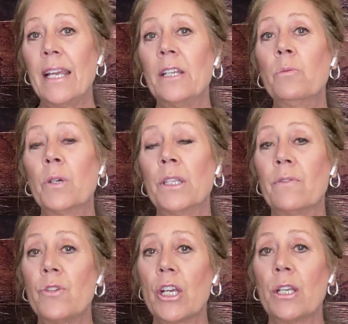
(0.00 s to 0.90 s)
in the month
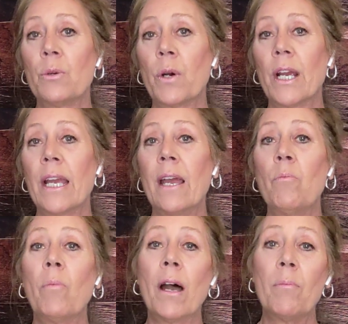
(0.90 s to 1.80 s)
of January,
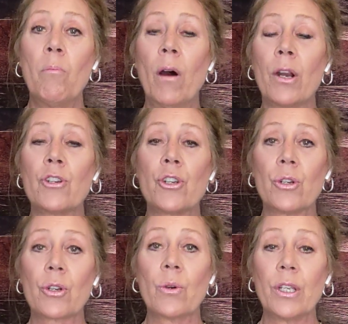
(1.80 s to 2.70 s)
and by March,
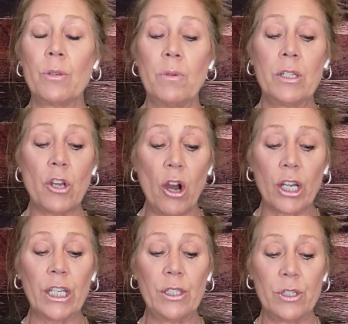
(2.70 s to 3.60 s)
you're going to be
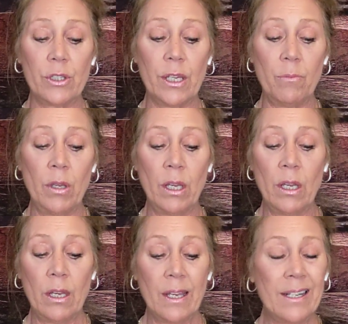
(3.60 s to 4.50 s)
talking to them.
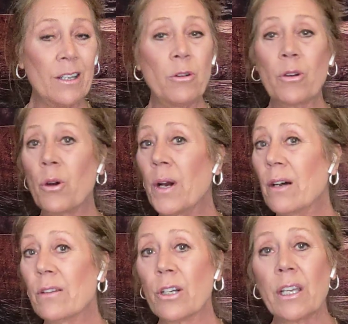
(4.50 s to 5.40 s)
Now, don't go
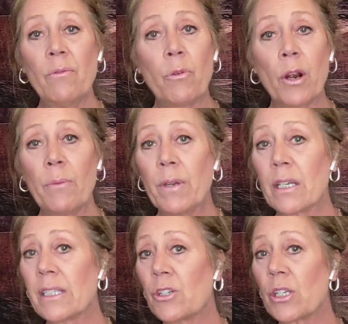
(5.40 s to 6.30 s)
out looking for it
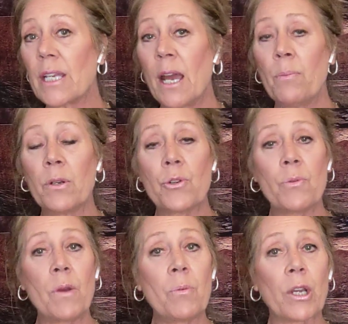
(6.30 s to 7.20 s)
because it just happens.
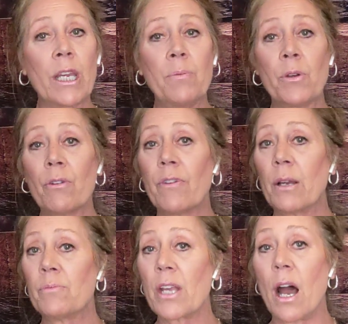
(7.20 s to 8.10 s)
Remember, keep your
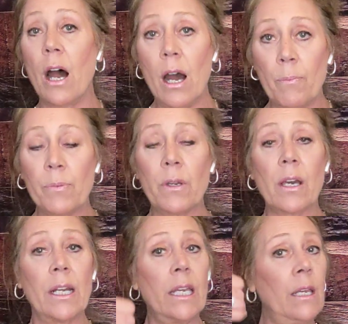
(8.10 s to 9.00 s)
vibes up. You've
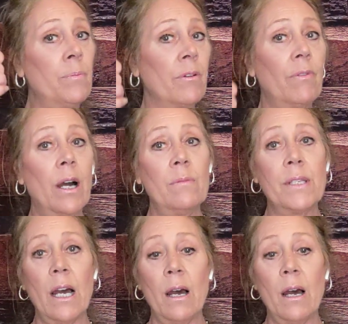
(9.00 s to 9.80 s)
got to keep your vibes